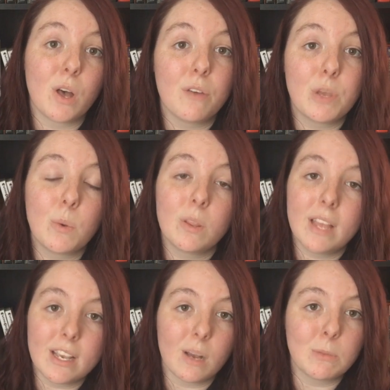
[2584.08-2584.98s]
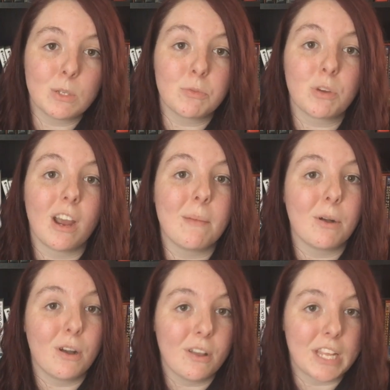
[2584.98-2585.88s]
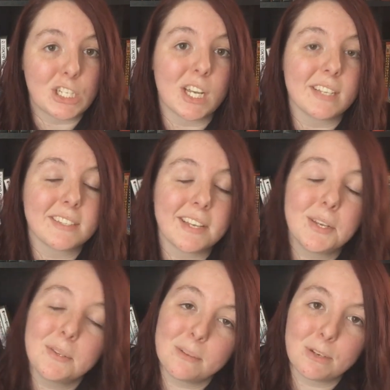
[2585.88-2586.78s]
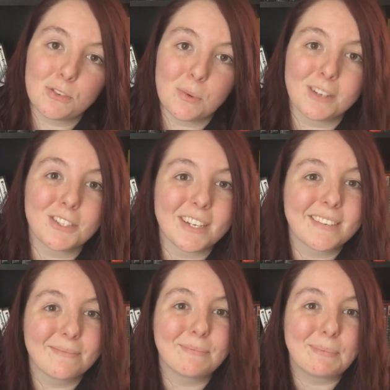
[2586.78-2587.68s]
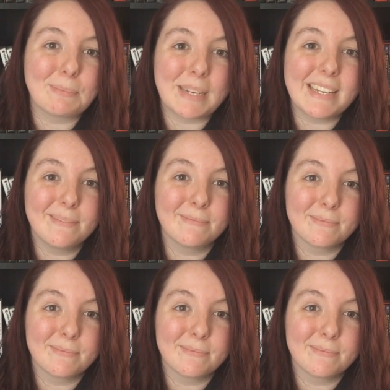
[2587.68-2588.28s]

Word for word: with all of you. Like, comment, subscribe, all that jazz. Thank you so much for watching. Bye!